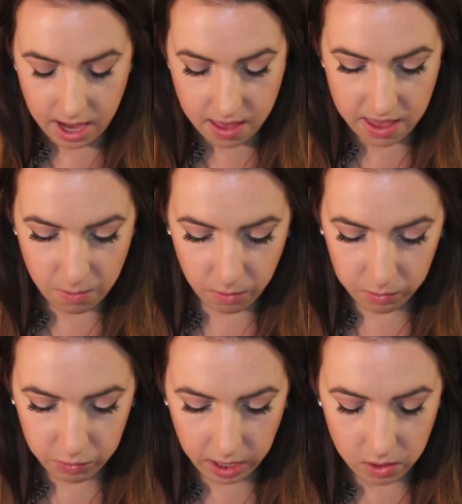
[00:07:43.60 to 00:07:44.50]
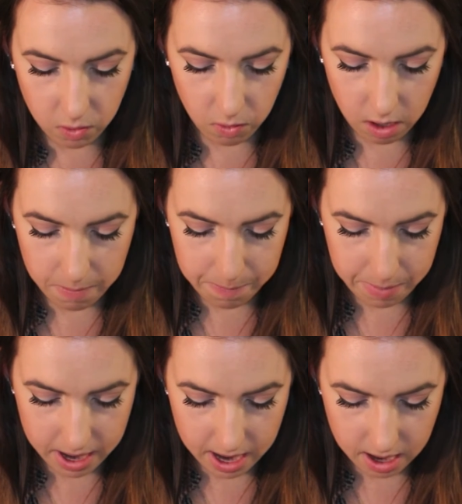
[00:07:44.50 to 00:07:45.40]
And then what was really cool
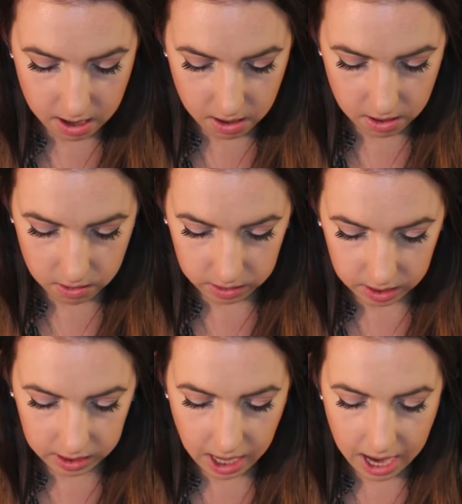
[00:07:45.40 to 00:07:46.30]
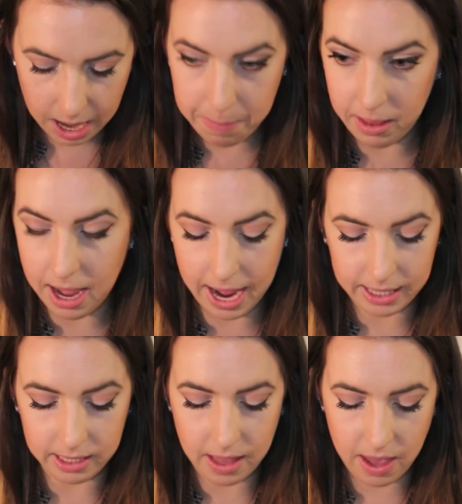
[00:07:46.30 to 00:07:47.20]
about Type
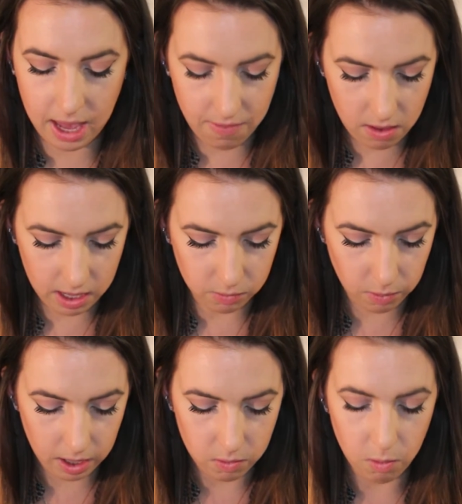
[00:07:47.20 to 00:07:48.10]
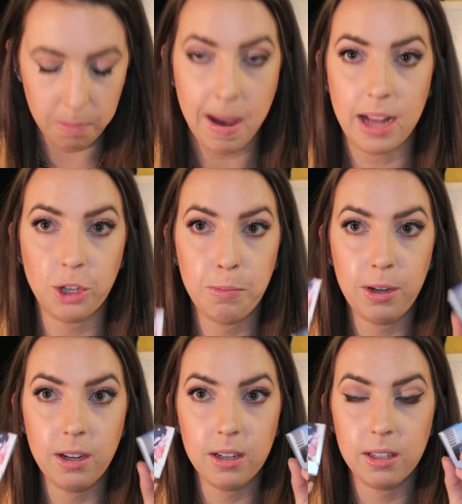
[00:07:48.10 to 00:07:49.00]
Lites is that they gave you these really cool
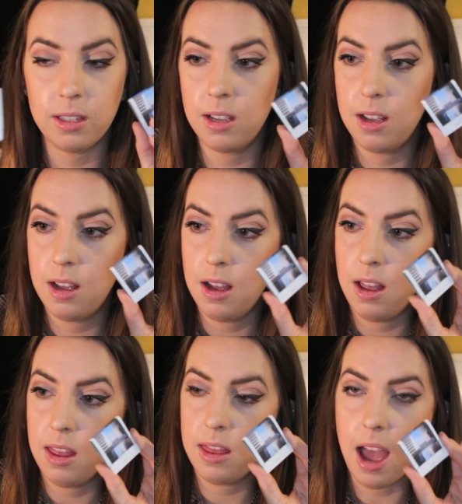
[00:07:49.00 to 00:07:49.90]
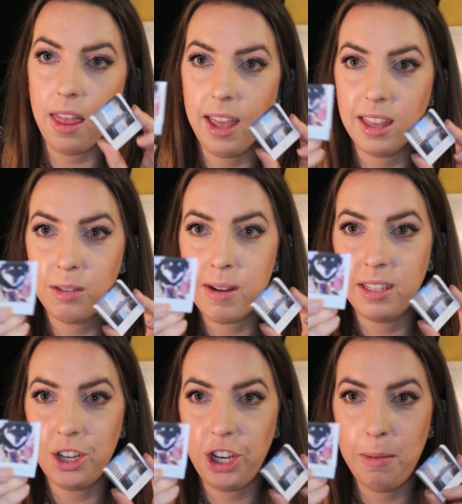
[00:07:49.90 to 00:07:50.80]
matchbooks. That, like this one
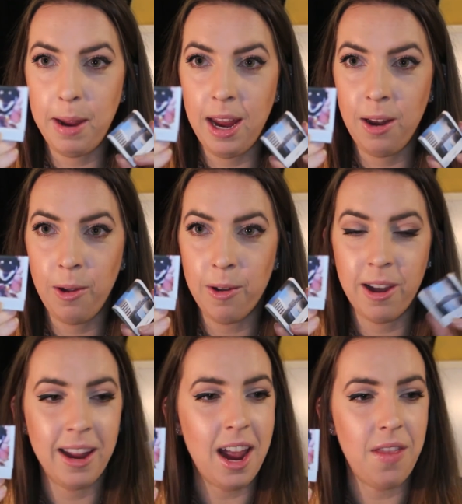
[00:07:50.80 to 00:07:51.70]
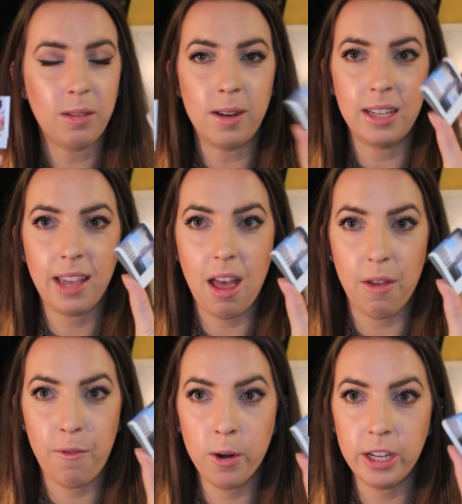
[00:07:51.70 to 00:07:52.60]
has a Shiba Inu on it and this one has
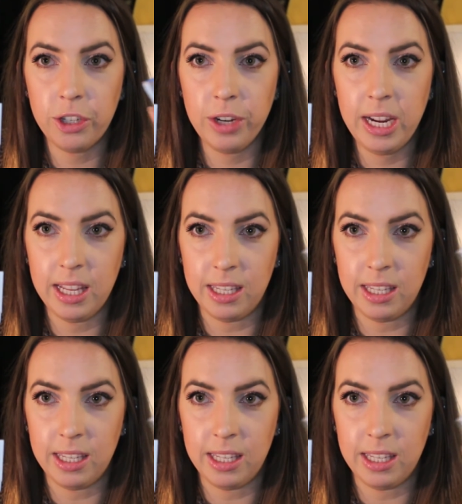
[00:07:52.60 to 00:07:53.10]
California Street.